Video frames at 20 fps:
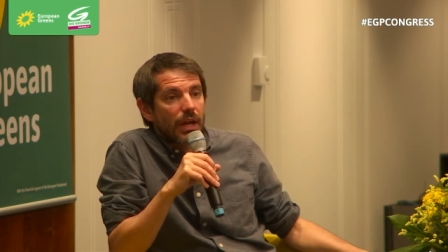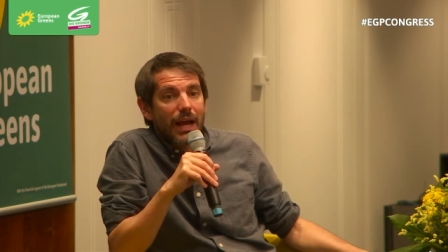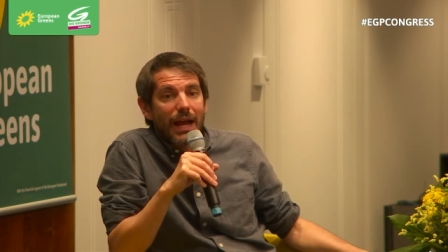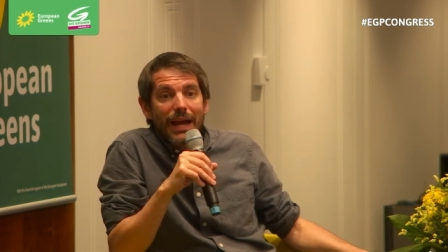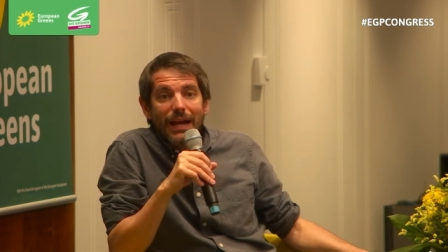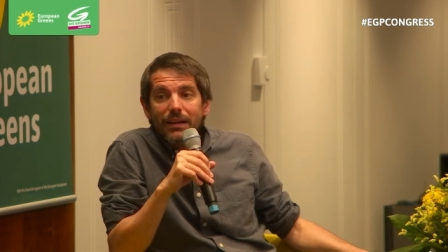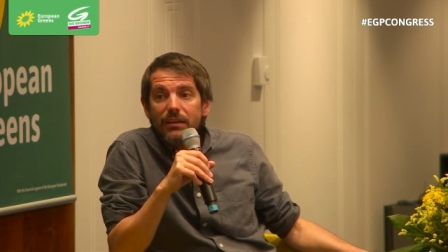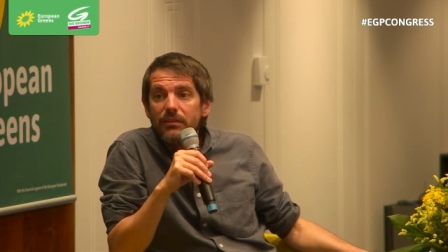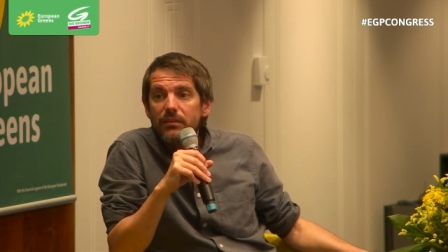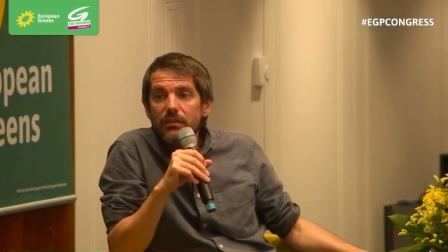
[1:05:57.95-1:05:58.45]

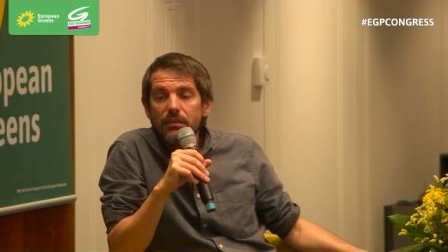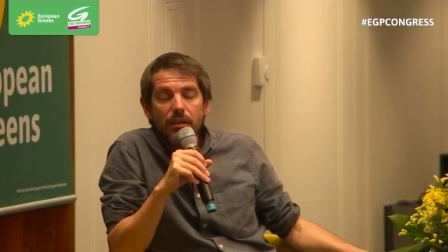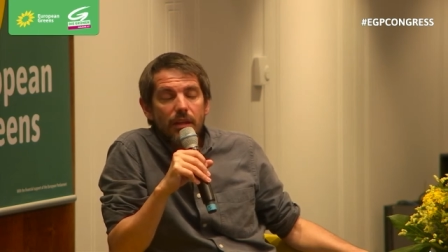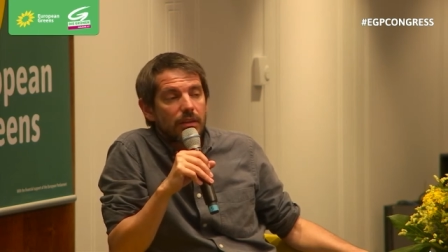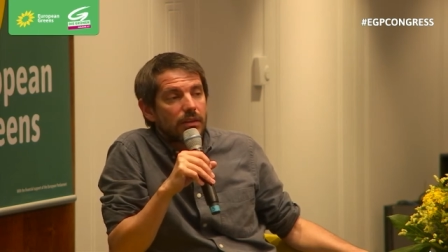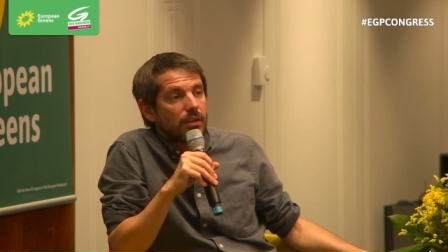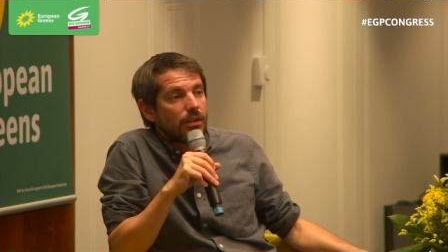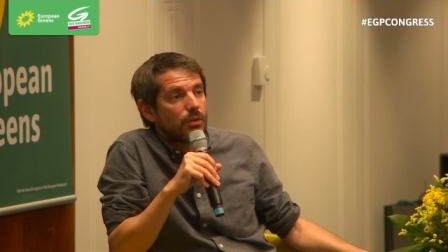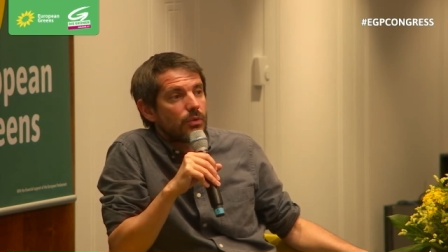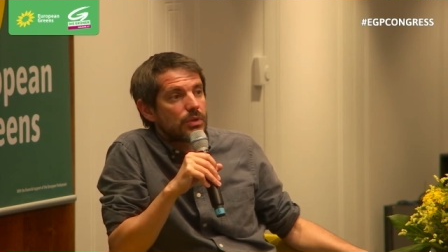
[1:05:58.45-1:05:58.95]
Act
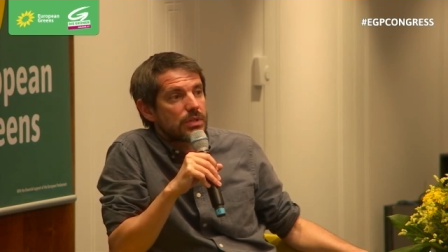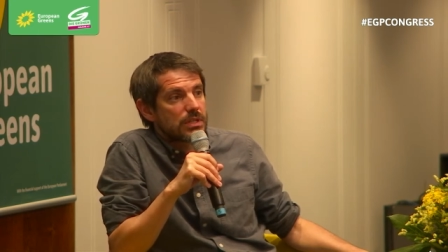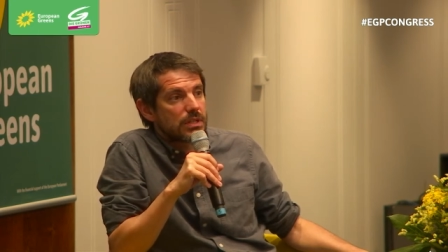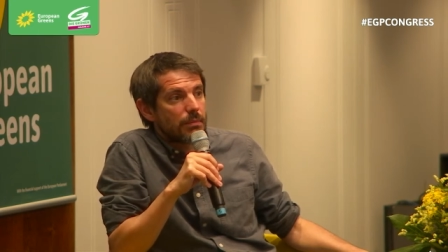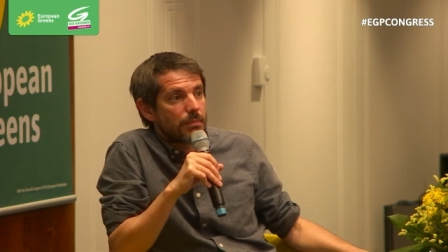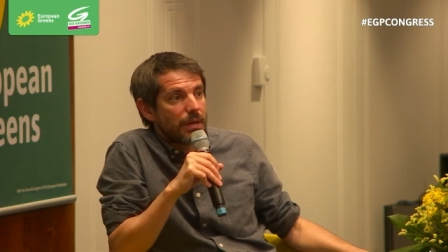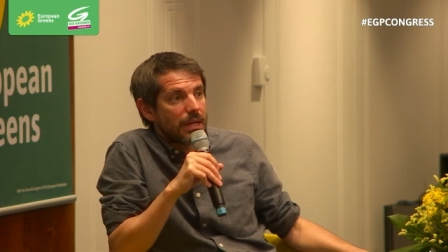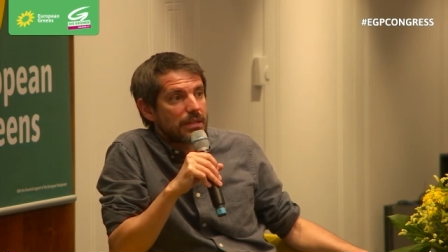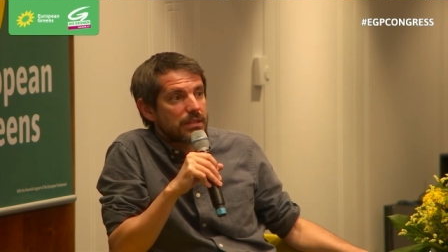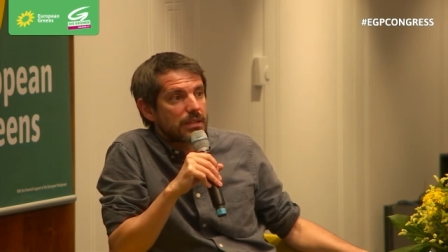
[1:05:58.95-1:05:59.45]
that the EU is
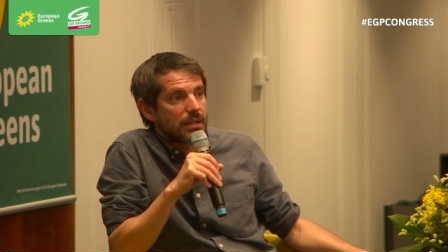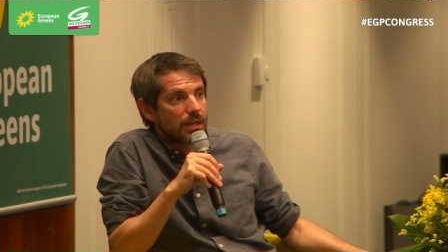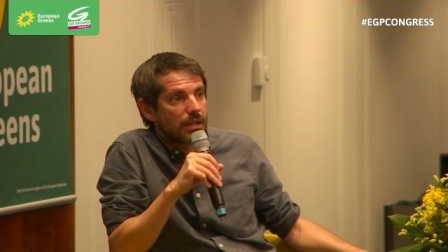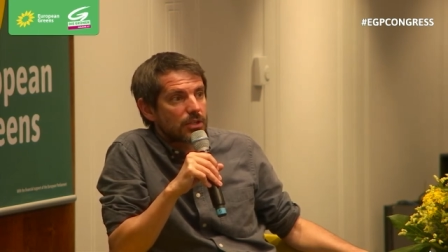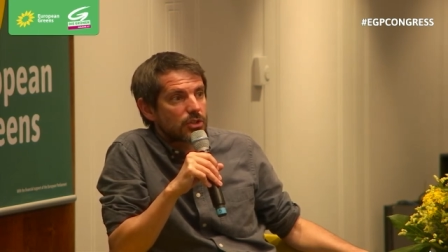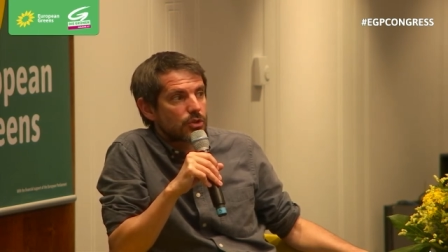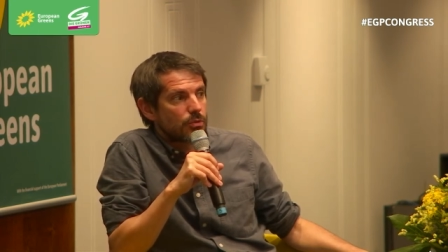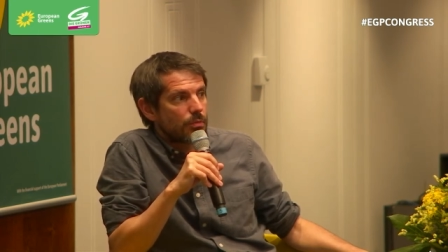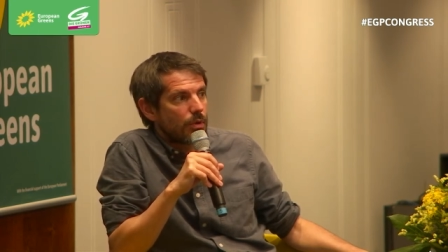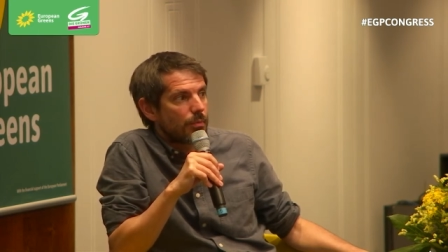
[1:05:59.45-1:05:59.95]
debating
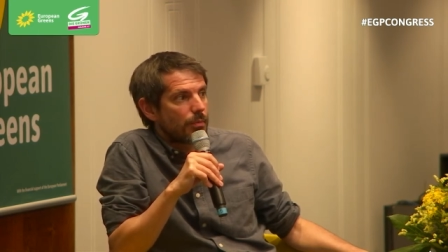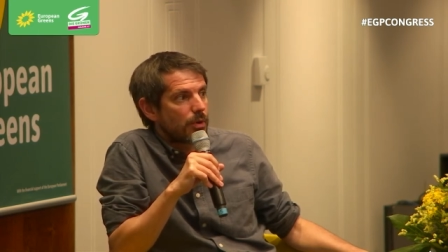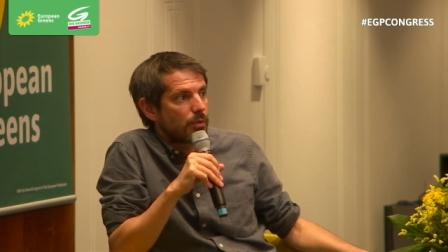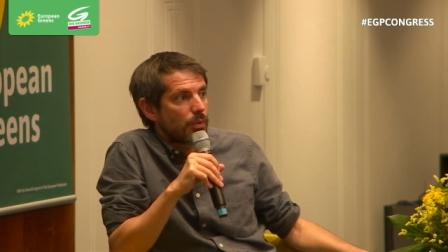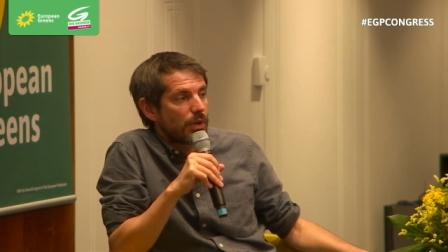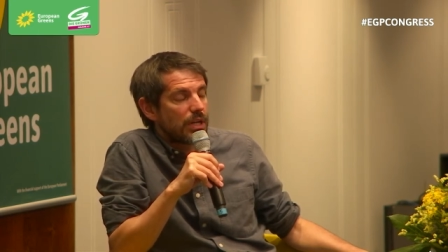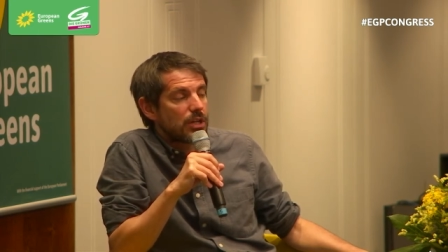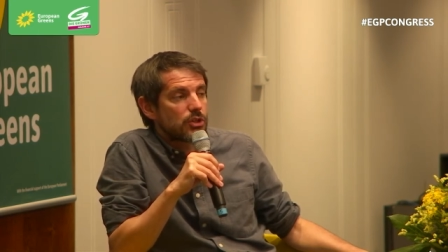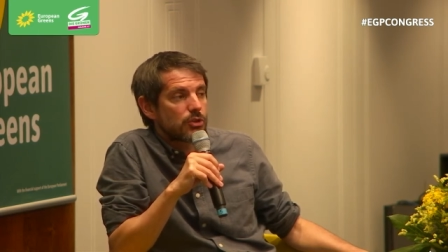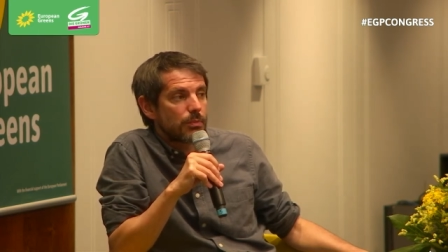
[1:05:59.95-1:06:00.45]
at the moment.
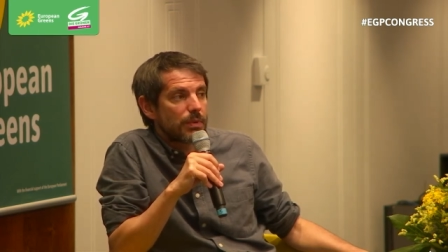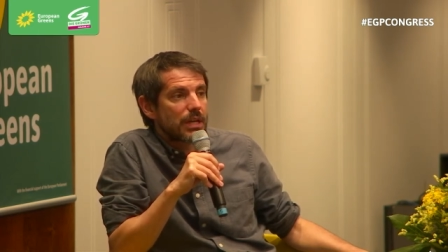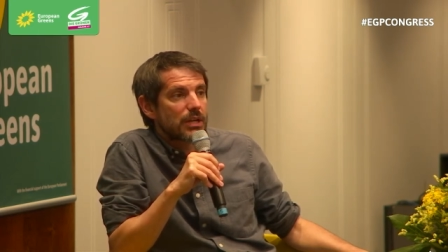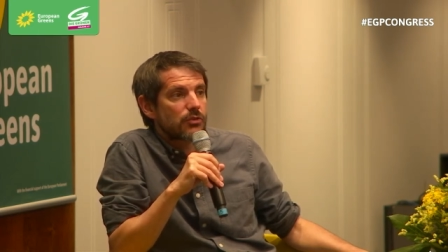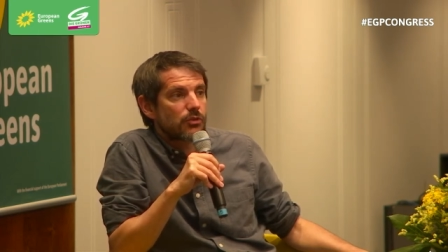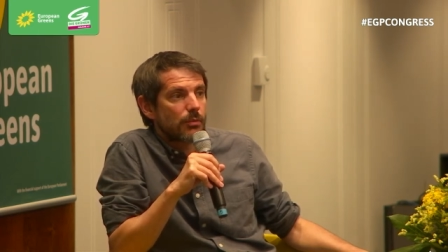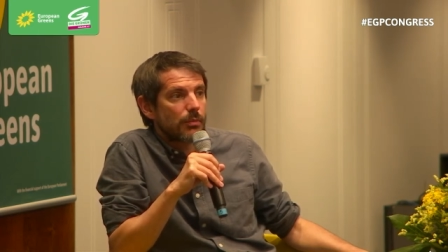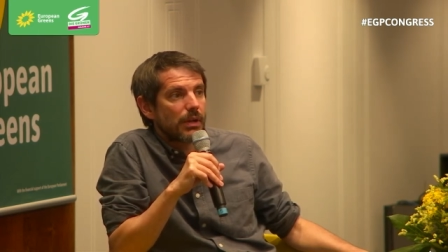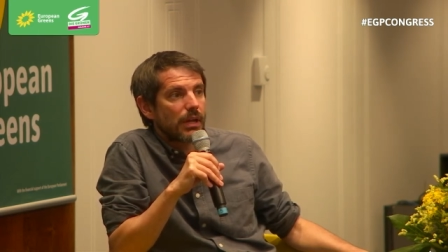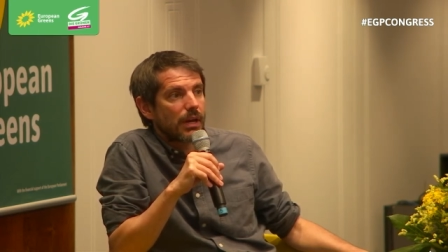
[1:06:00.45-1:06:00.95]
We need to be
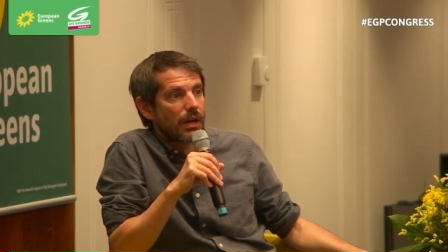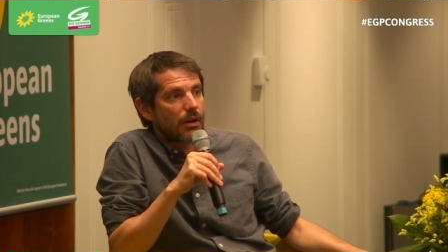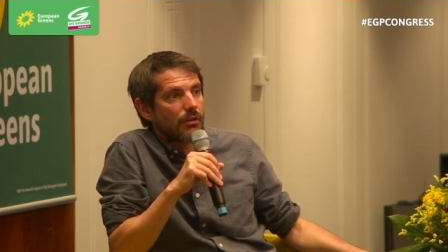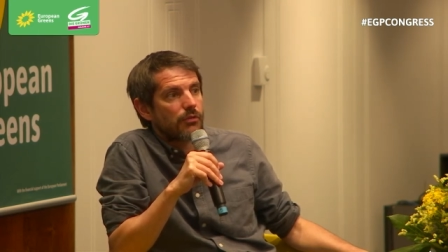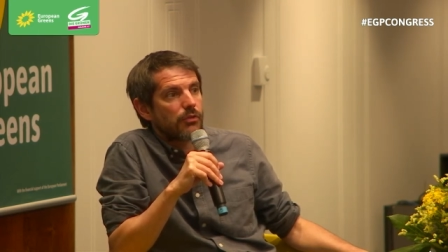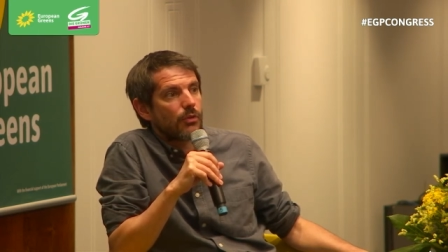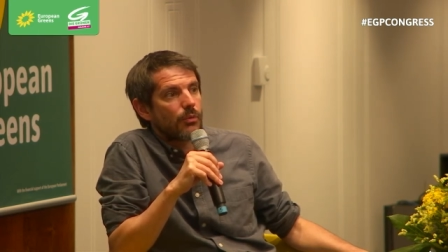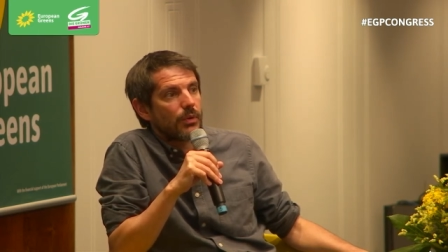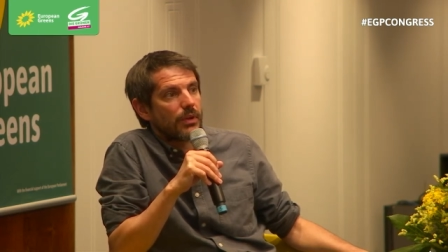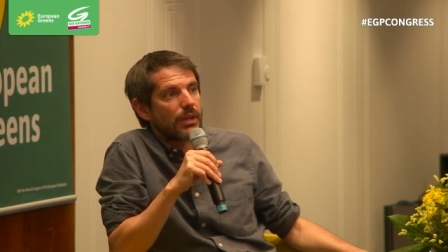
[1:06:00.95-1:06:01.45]
extremely
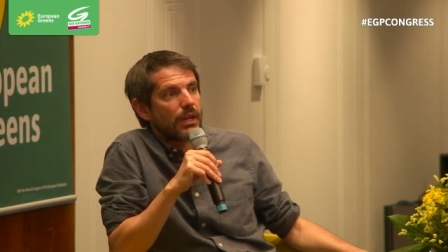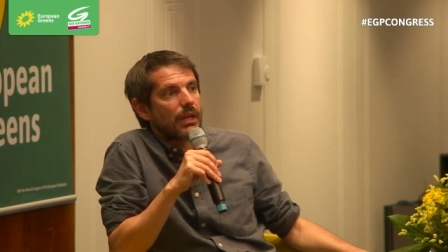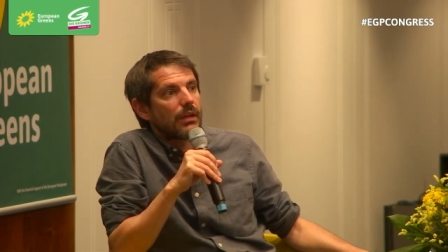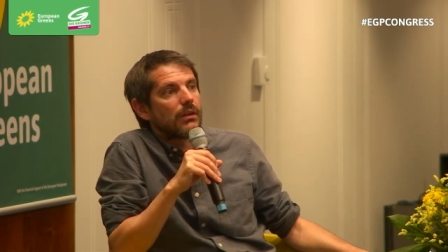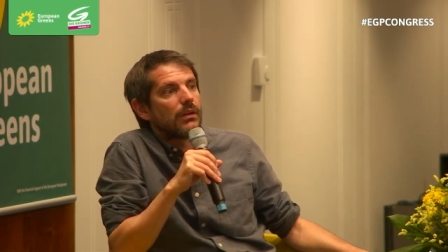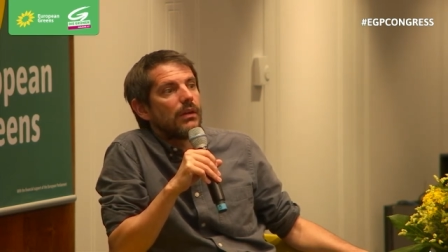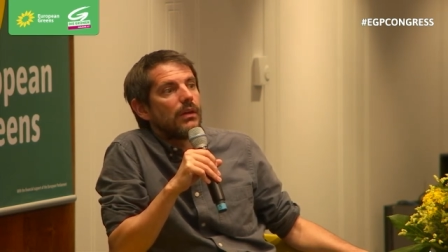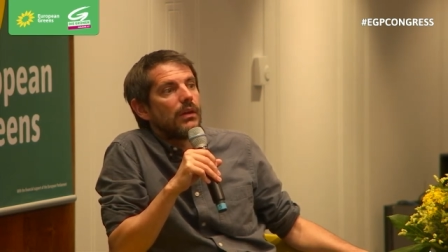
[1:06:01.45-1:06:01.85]
careful with that.